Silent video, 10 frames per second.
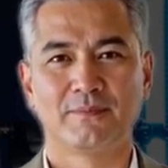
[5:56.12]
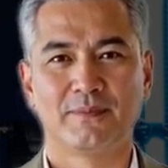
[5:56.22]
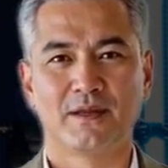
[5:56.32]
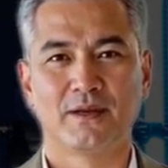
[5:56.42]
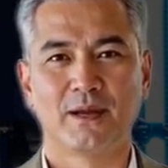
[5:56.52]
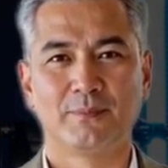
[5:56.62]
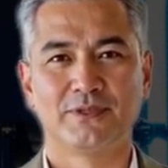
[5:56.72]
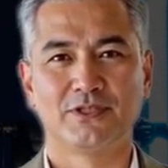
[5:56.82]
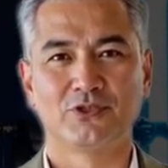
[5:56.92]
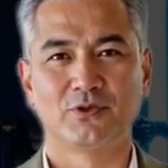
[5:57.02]
Their
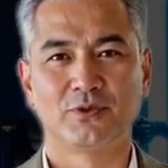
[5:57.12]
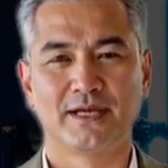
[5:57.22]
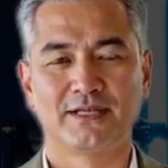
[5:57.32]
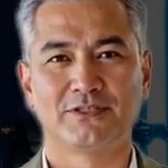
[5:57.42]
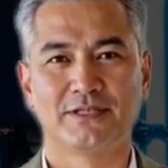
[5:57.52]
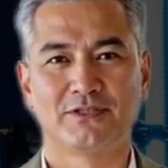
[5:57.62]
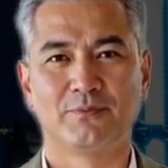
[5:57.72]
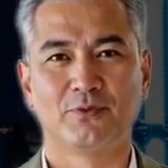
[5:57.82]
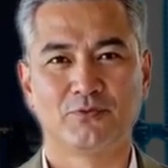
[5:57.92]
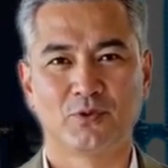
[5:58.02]
compositional legacies,
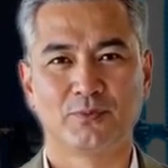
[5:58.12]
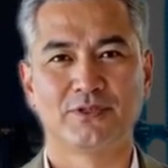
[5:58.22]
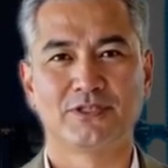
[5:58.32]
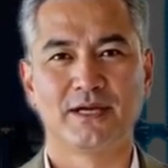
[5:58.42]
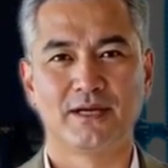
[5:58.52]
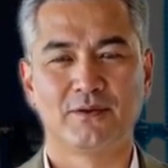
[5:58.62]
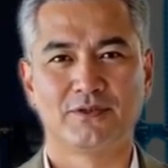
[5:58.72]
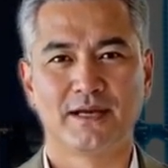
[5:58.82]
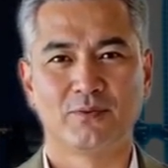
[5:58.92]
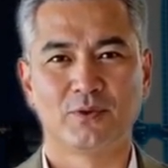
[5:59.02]
performance styles,
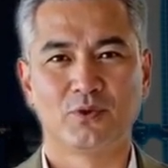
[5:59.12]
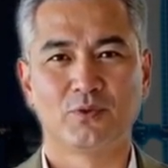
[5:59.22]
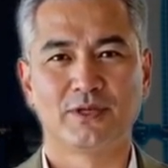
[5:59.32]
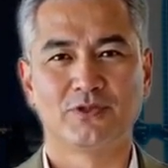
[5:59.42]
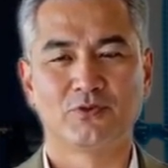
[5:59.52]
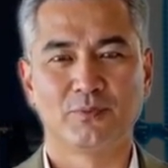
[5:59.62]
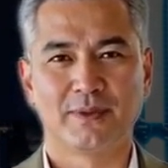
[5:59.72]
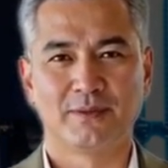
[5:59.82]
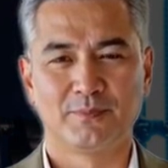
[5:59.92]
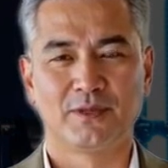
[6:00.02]
and recordings
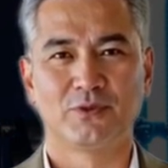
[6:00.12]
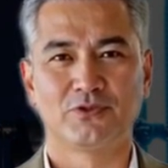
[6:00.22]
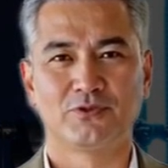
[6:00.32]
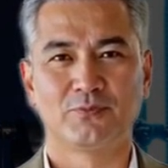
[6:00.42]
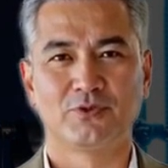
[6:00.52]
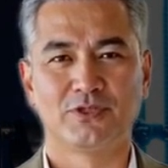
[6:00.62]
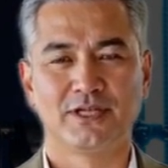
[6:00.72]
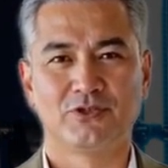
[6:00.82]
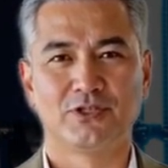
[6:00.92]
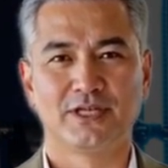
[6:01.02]
remain pillars of music
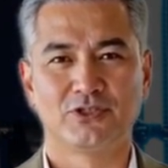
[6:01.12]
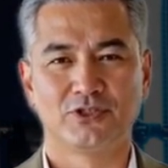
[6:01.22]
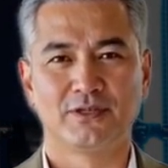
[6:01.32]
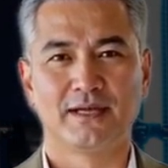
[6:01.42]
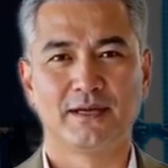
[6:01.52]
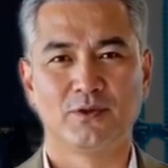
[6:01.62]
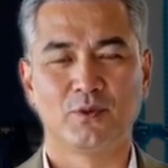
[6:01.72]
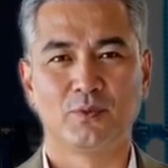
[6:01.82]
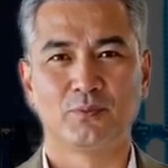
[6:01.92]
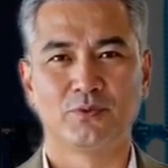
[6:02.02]
education and
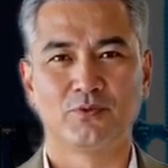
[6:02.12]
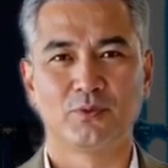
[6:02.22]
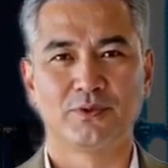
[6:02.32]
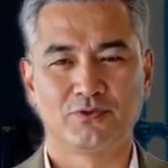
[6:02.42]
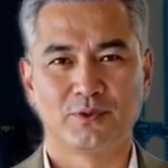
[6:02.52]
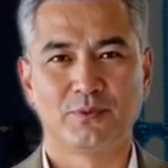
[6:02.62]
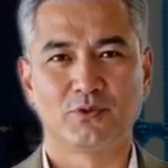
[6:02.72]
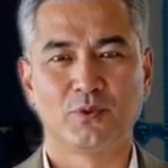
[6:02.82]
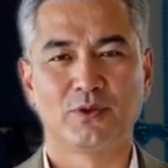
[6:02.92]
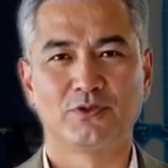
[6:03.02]
global performance
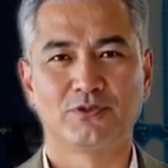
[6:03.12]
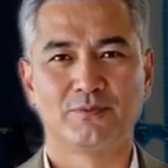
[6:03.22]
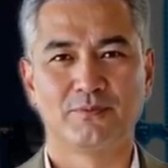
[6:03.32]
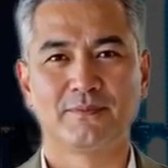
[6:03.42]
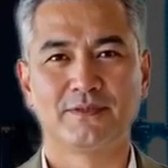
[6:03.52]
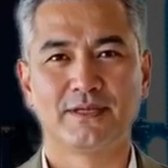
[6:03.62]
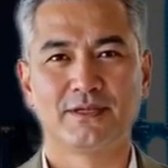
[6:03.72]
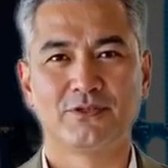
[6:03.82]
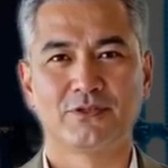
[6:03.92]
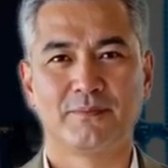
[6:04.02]
repertoires.
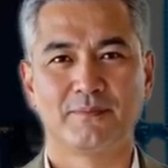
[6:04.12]
6.